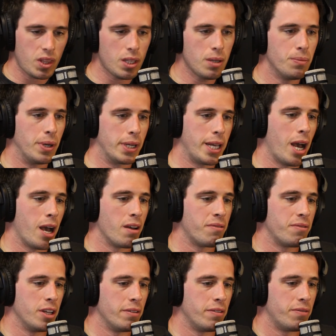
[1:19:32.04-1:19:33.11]
But yeah,
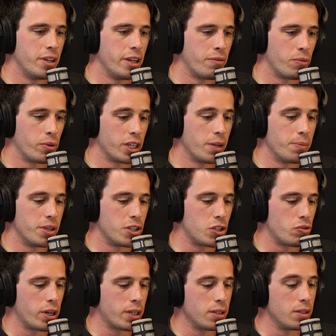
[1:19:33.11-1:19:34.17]
if we're going to be
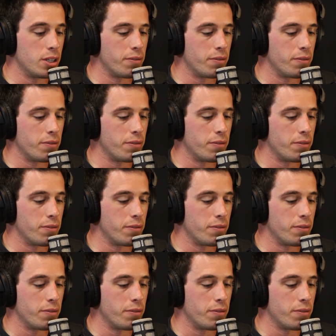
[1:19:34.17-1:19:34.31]
strict to the